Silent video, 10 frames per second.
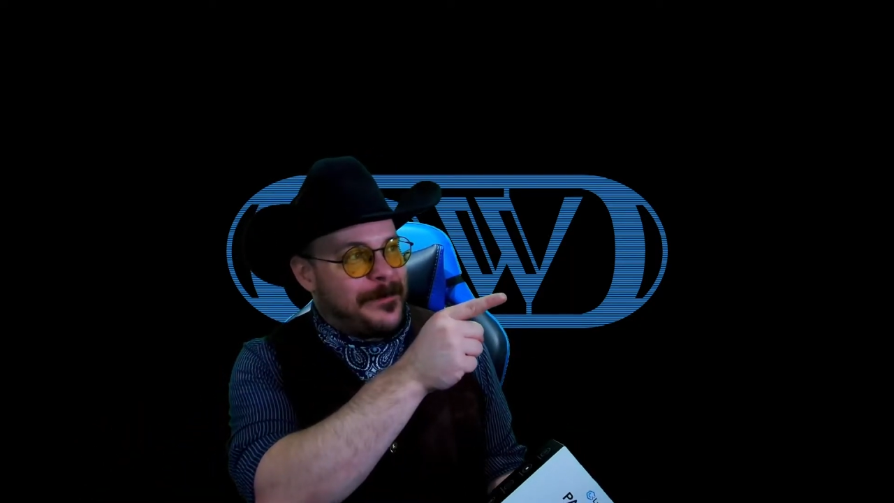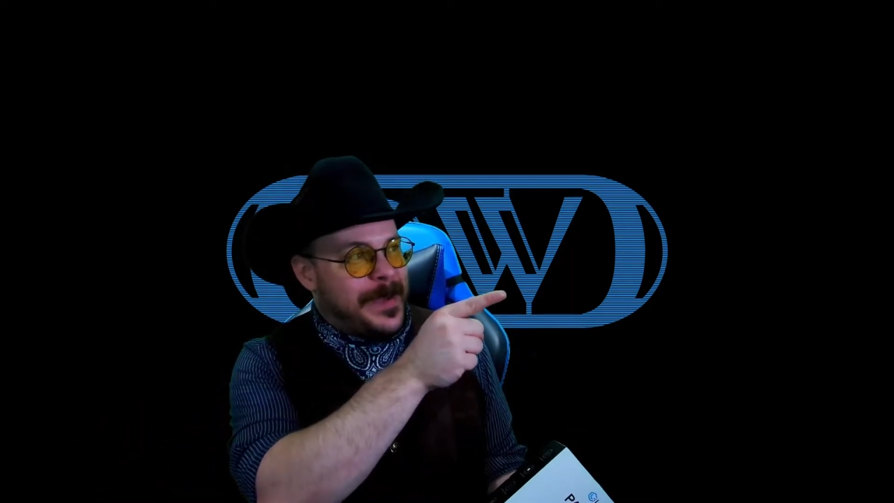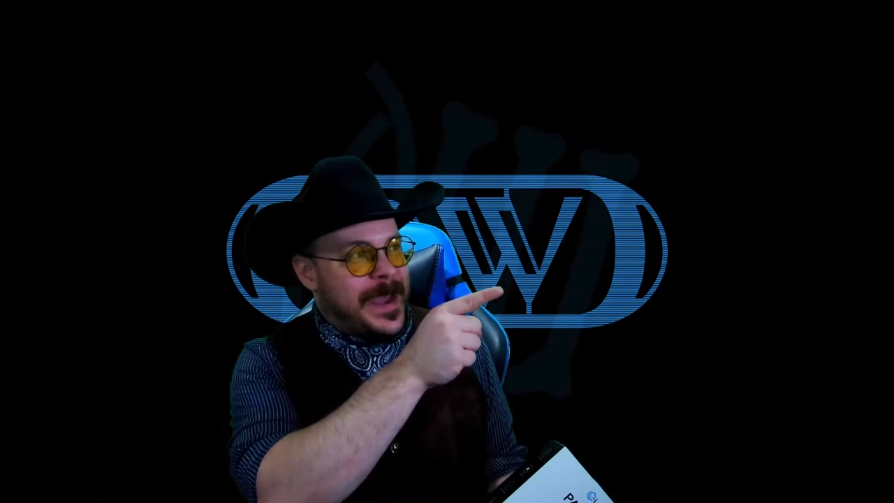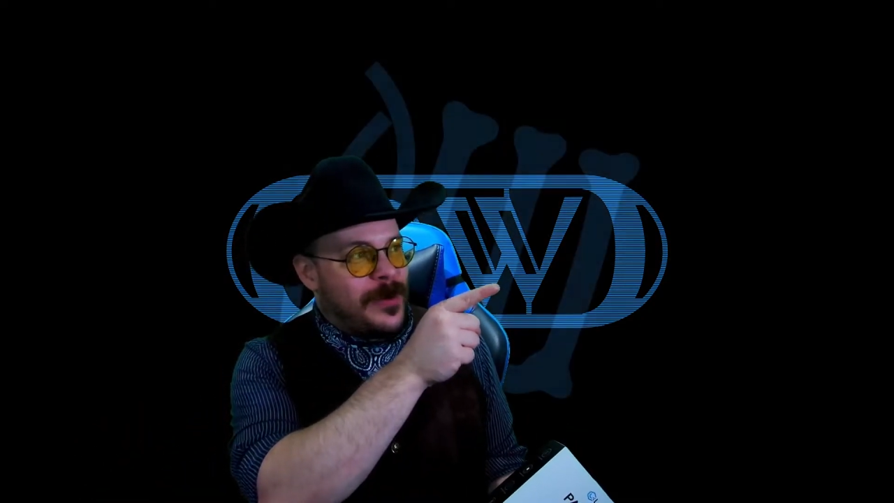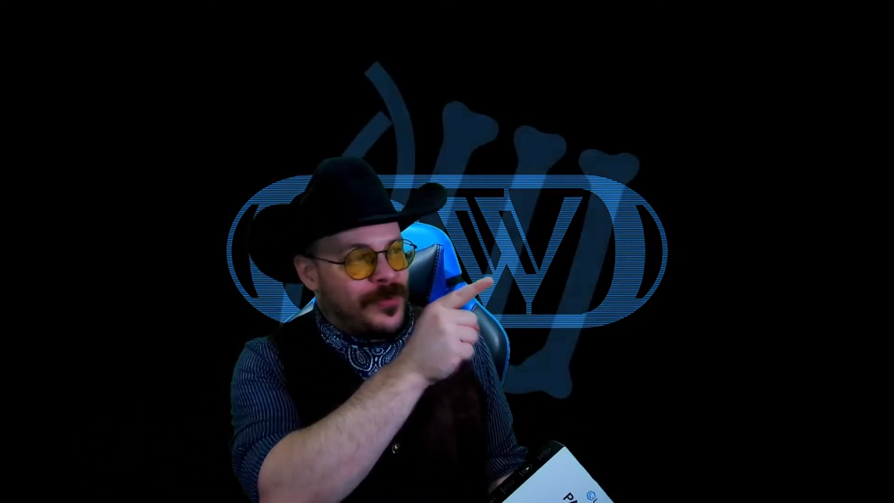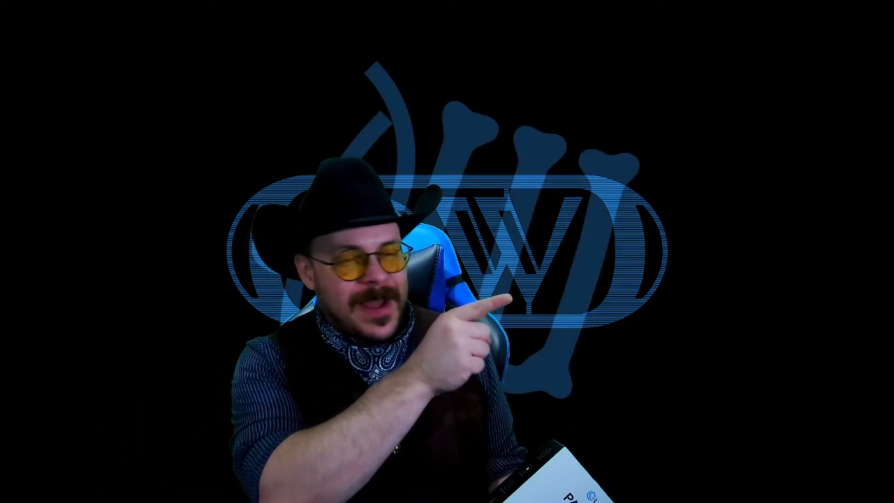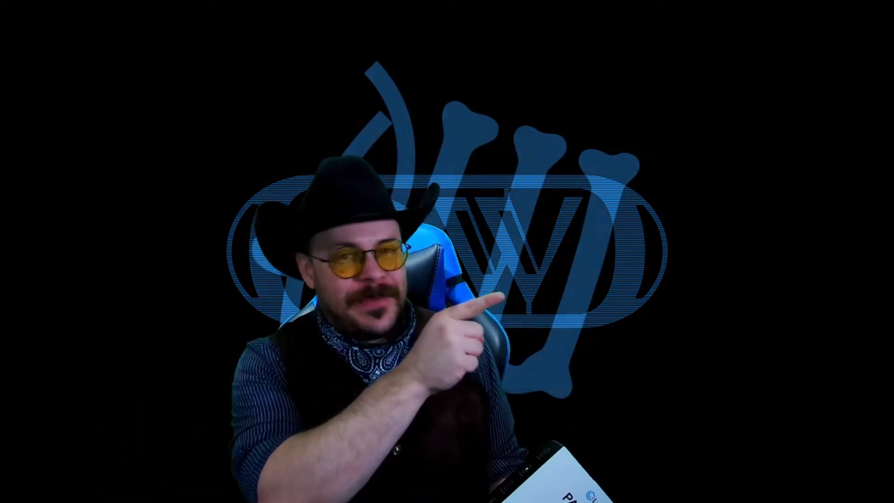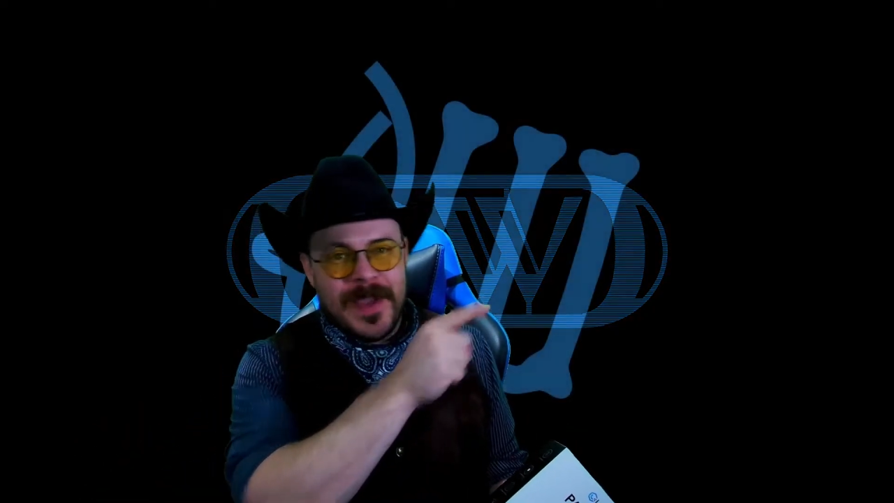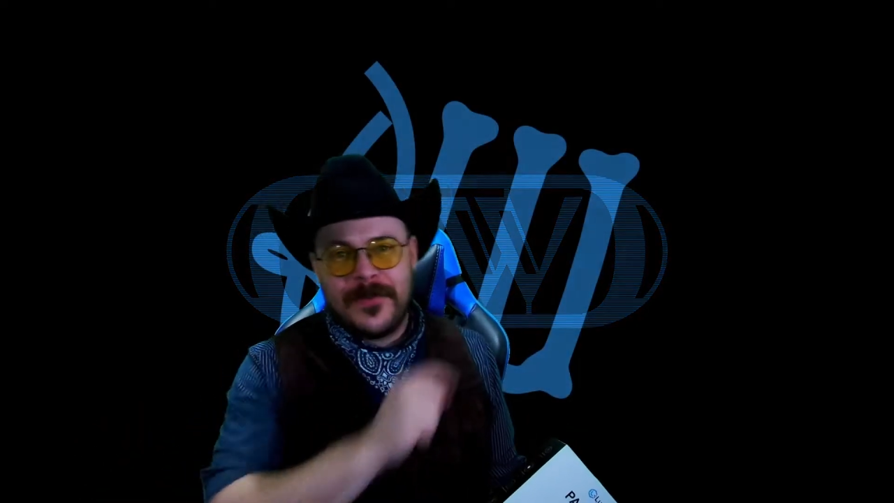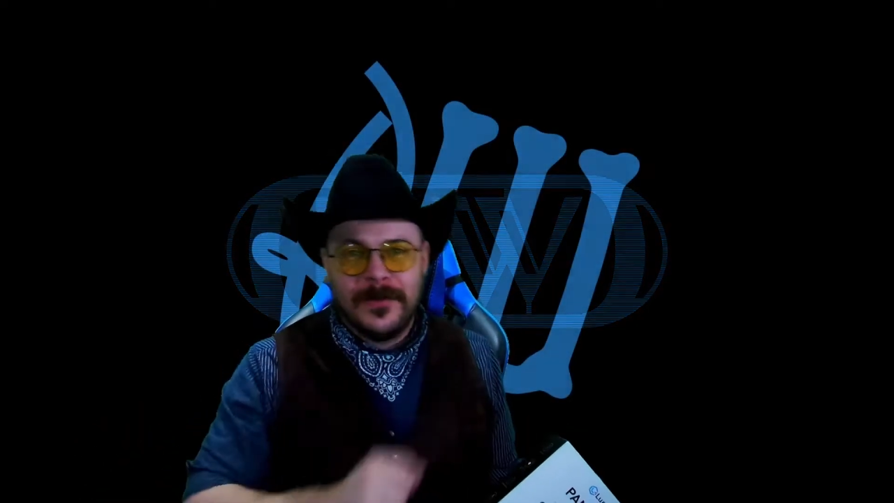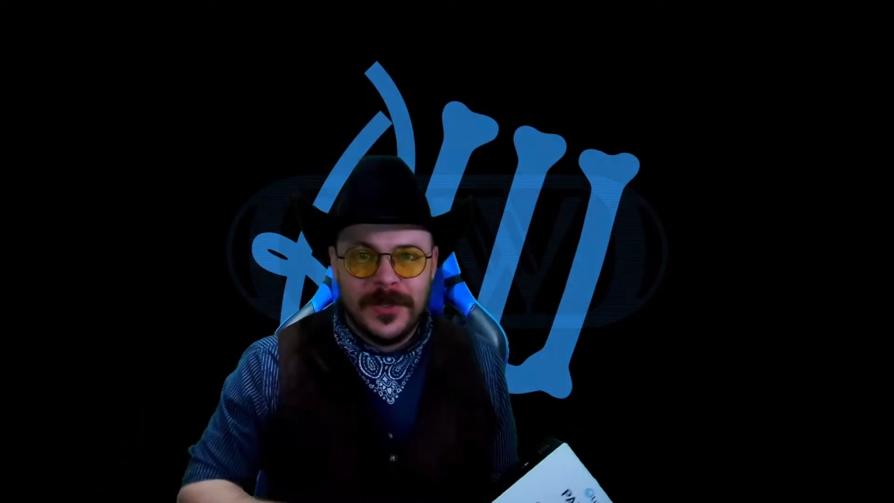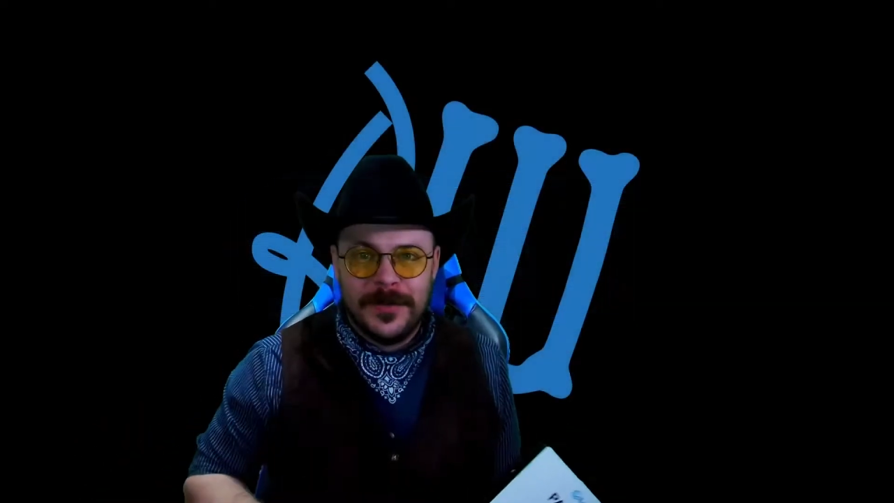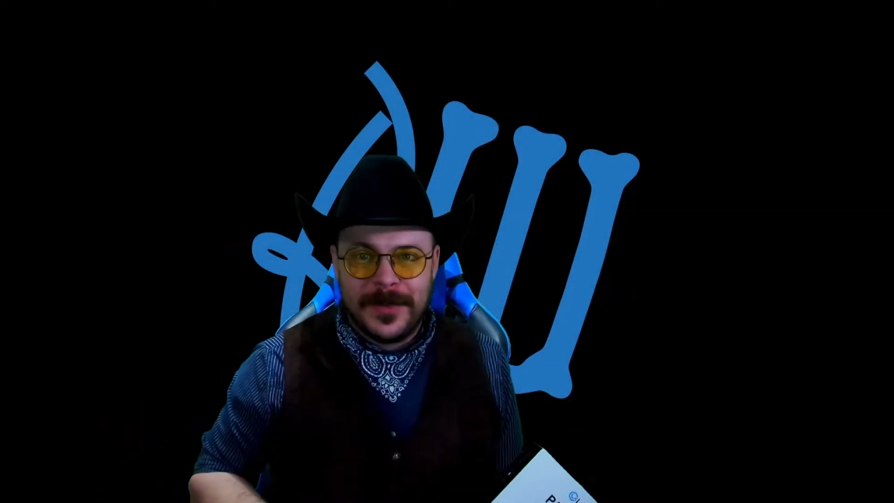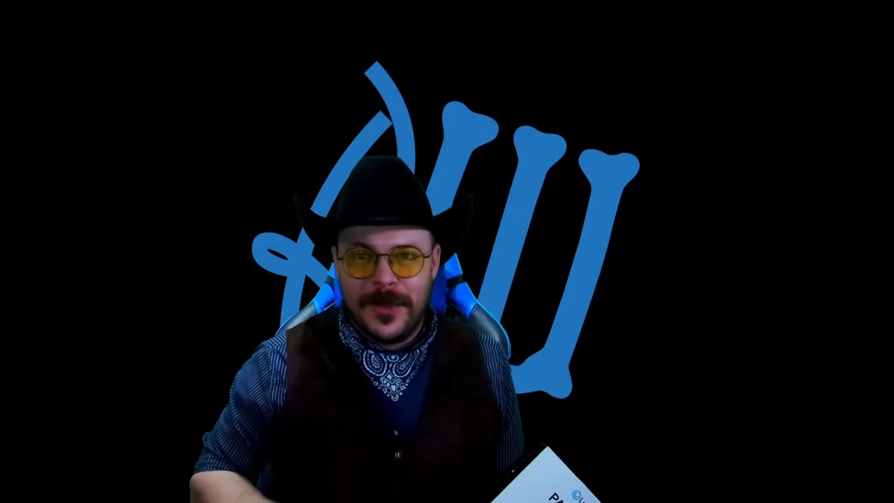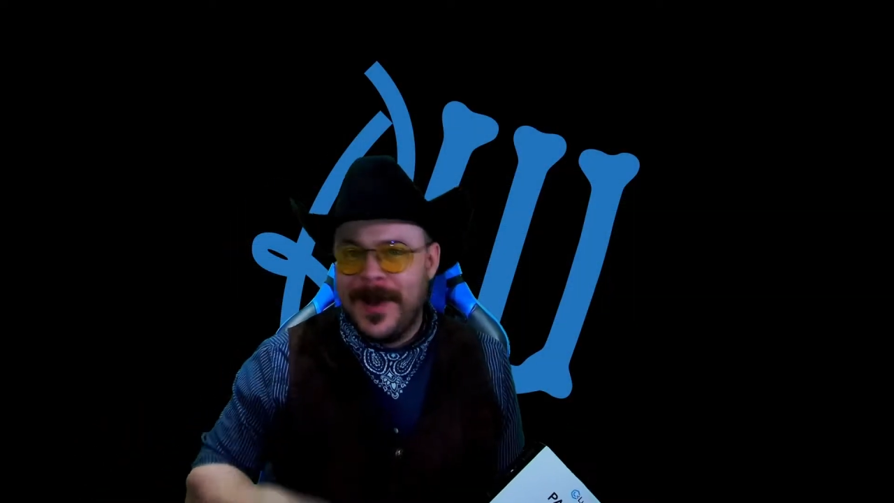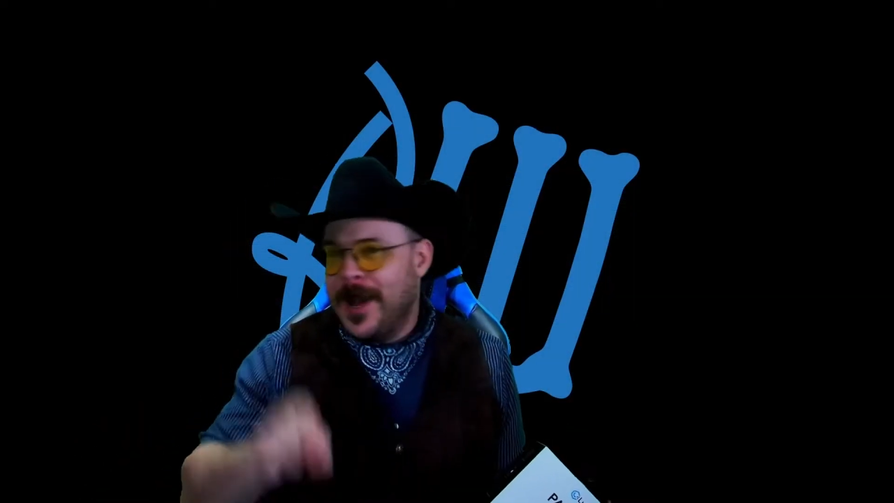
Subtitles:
panel right there from Lume Cube.